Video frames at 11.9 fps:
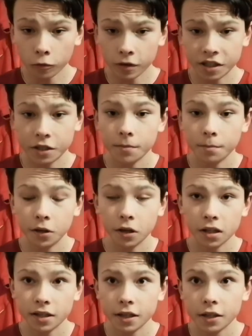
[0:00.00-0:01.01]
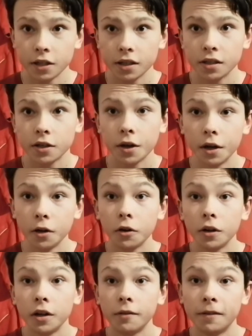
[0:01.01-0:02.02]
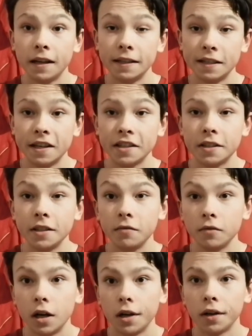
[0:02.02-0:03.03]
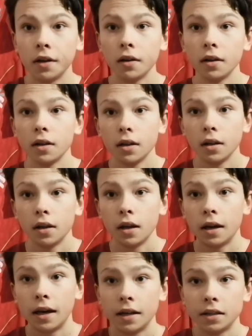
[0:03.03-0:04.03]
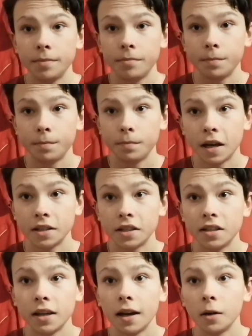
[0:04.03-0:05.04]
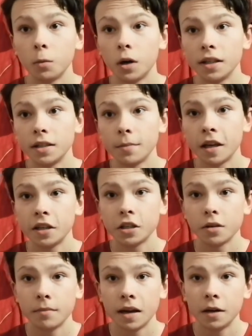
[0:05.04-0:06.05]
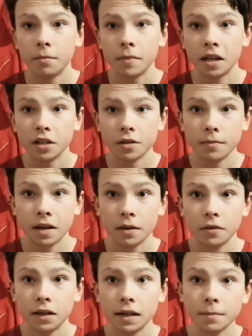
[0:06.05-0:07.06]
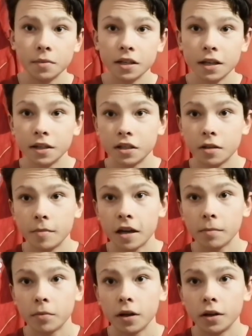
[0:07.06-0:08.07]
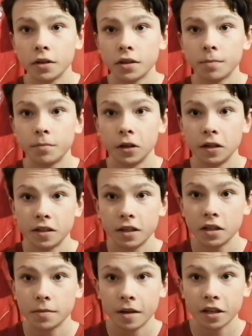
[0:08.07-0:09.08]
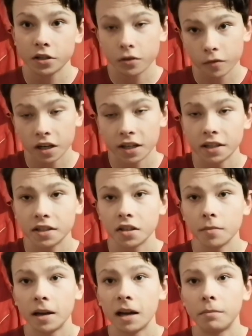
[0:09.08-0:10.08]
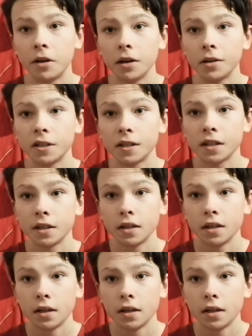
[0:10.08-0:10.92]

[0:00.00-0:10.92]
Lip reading: Christian Pulisic is going on a fantastic run and passes it out wide to Mason Mount. Mason Mount clips it into the back post. Pulisic makes the run into the back post,